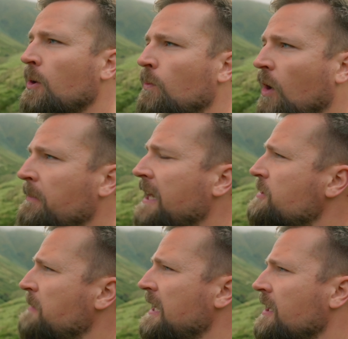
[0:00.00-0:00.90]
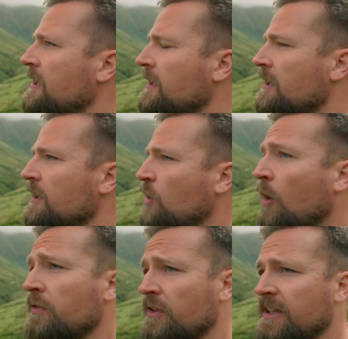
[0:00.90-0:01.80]
What makes me
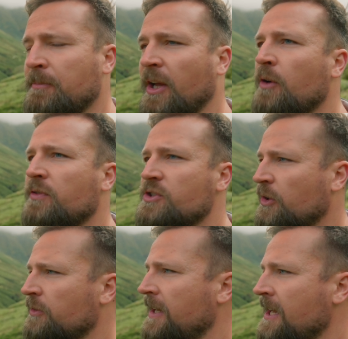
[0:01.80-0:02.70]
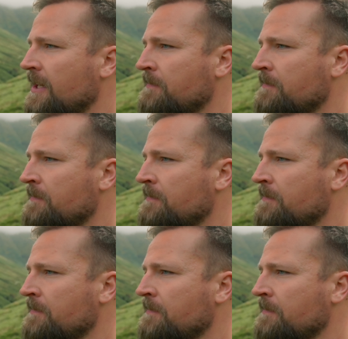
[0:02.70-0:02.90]
confident in my own photography